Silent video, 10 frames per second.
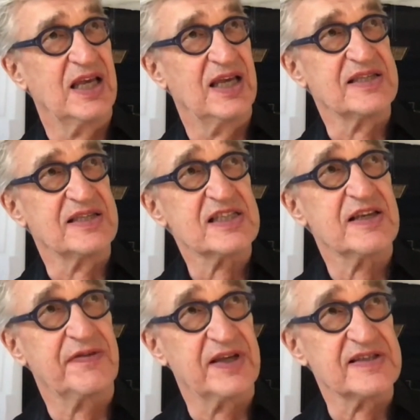It's just
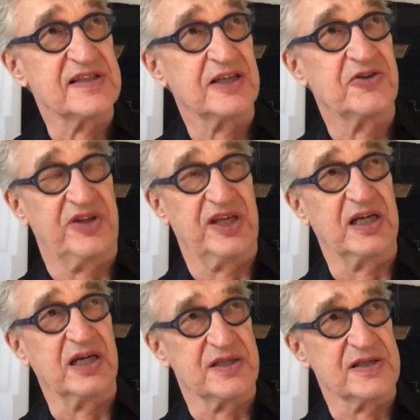if they stick to their
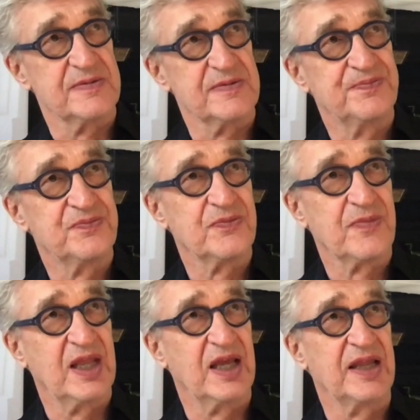guns.
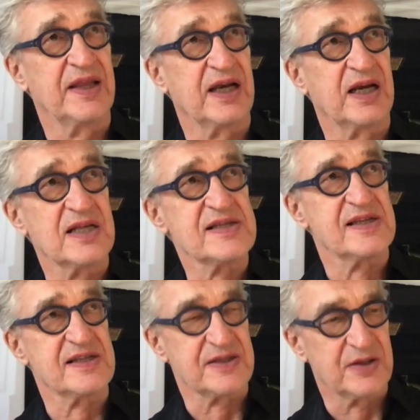And their guns
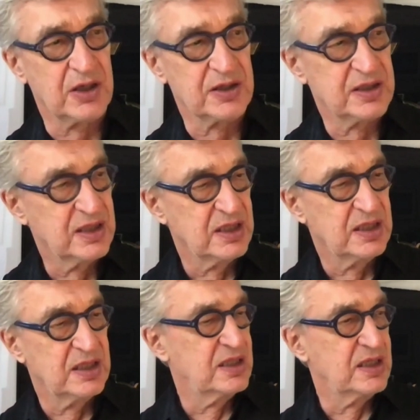is not
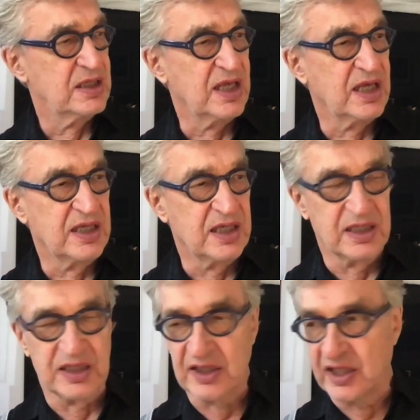
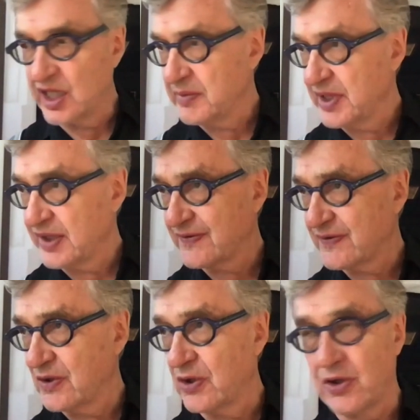
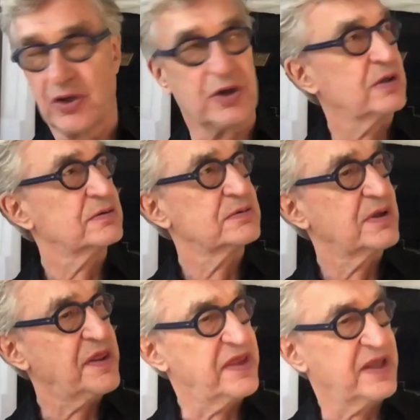gimmicks or
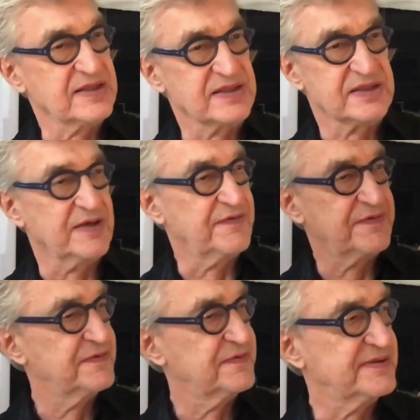things
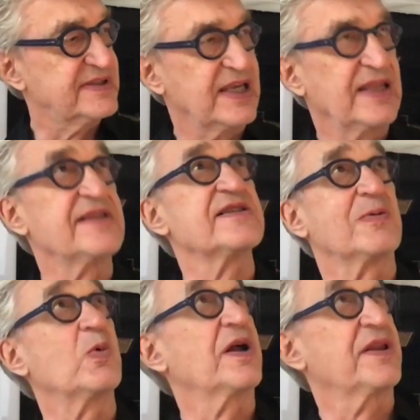they've seen
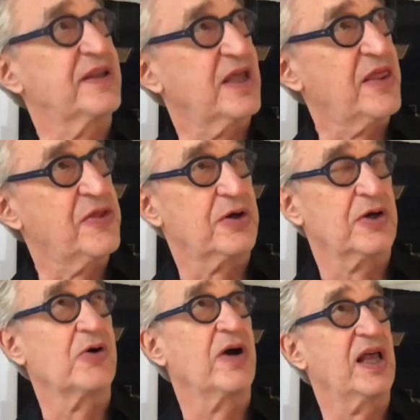somewhere that they thought,
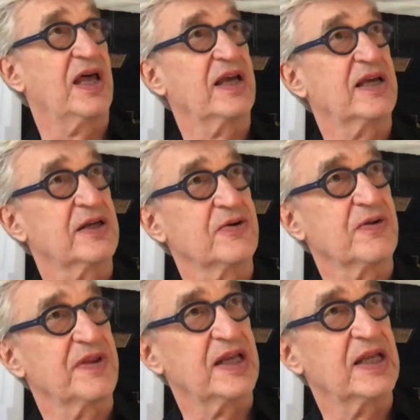oh, hell, I can do
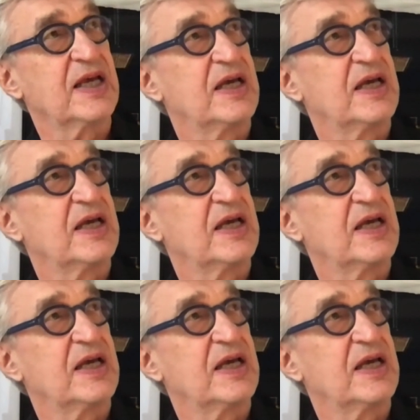that.